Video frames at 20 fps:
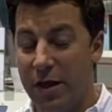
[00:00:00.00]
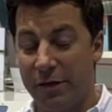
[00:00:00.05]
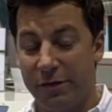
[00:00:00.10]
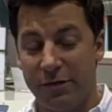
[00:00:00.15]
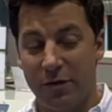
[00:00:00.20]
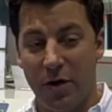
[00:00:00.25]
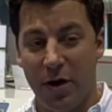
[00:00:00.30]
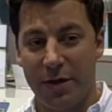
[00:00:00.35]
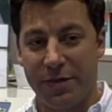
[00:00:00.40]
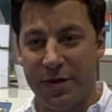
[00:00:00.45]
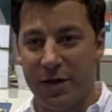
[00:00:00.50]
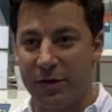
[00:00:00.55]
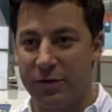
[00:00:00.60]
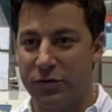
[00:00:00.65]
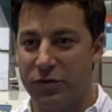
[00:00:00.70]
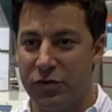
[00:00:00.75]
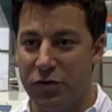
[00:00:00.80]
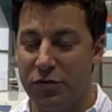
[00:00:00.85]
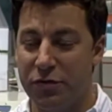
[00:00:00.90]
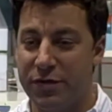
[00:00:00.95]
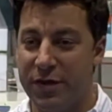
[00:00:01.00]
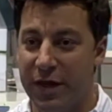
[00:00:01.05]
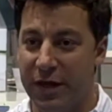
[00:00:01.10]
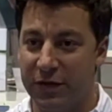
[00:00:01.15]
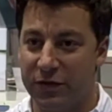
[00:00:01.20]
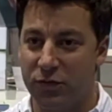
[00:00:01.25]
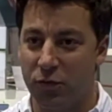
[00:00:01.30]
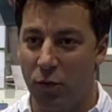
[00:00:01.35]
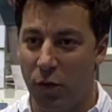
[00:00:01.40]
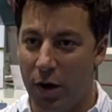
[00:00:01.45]
Yeah, so I think 2
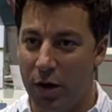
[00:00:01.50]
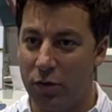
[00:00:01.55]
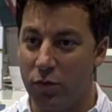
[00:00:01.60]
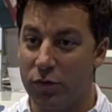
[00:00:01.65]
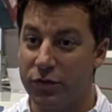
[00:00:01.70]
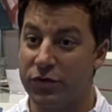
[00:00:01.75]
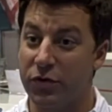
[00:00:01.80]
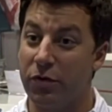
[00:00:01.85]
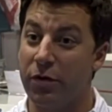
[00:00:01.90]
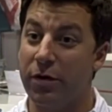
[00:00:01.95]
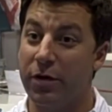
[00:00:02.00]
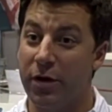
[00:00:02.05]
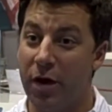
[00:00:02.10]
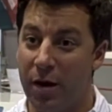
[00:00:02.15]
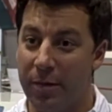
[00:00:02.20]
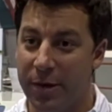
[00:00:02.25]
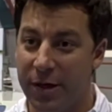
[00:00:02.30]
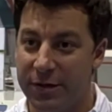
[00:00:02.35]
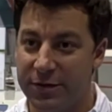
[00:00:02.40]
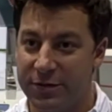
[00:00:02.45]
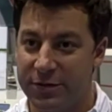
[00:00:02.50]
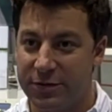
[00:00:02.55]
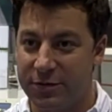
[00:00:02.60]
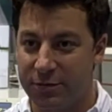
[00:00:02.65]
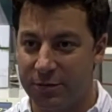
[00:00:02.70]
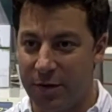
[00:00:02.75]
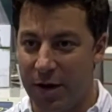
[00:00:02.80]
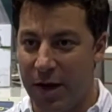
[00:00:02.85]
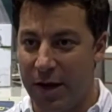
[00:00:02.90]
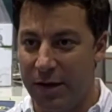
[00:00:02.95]
things. One was ergonomics,
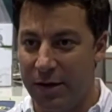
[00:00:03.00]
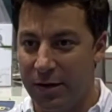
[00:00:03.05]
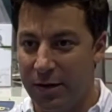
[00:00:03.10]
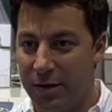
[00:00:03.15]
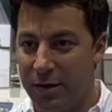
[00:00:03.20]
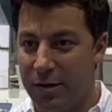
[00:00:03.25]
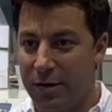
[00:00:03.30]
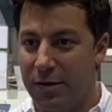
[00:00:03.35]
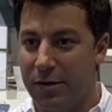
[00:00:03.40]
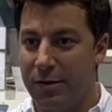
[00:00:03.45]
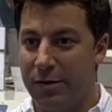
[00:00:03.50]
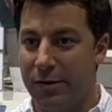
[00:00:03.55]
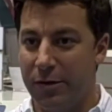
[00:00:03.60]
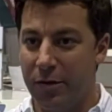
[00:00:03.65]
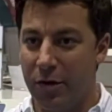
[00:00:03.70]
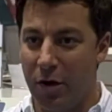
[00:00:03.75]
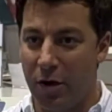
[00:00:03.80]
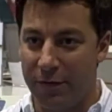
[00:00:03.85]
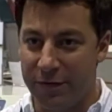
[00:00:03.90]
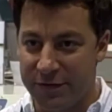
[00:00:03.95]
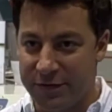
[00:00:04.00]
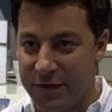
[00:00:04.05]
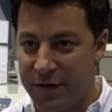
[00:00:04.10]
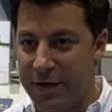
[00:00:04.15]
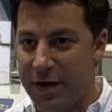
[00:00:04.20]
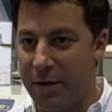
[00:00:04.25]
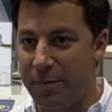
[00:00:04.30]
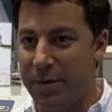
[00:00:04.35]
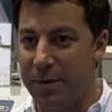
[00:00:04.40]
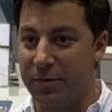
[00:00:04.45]
right? All of a
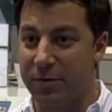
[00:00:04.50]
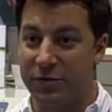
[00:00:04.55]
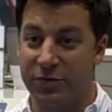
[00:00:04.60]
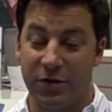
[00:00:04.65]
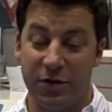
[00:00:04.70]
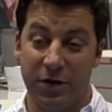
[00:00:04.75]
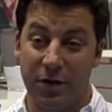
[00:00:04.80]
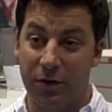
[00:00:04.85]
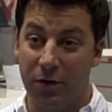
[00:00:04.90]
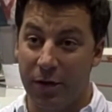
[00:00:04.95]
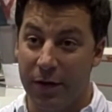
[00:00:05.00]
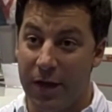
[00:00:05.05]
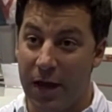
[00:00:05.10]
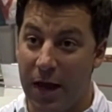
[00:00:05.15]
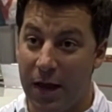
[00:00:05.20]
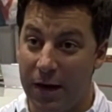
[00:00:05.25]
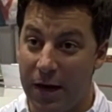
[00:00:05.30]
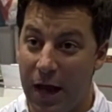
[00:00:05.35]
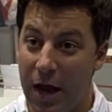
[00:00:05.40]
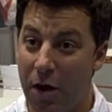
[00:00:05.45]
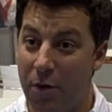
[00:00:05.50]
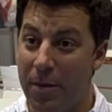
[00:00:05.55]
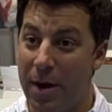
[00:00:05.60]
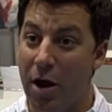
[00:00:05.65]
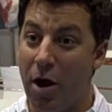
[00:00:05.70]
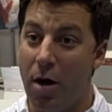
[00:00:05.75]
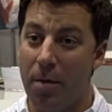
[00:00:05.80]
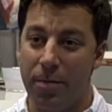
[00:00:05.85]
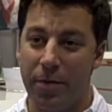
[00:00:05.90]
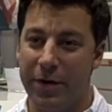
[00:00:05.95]
sudden now people are starting to look at how
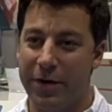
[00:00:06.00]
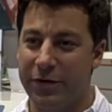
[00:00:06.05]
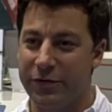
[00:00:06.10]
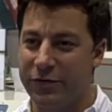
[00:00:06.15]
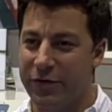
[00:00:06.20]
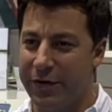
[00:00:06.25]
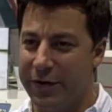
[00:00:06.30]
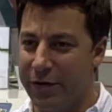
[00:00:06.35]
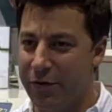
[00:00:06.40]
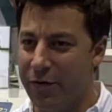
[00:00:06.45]
my operators are